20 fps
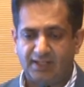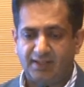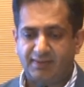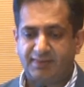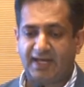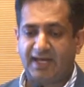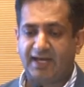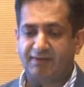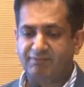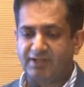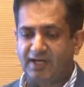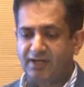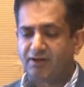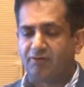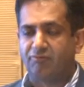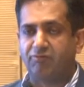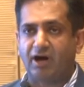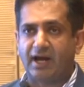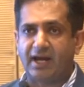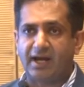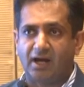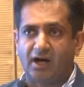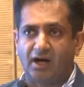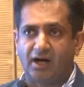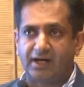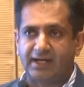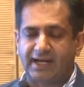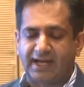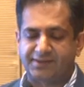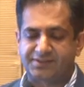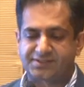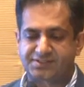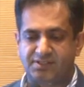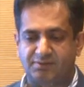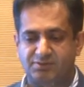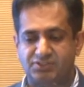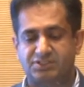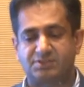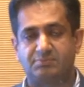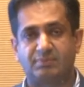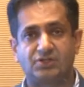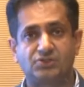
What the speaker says: They have done a right heart catheter just to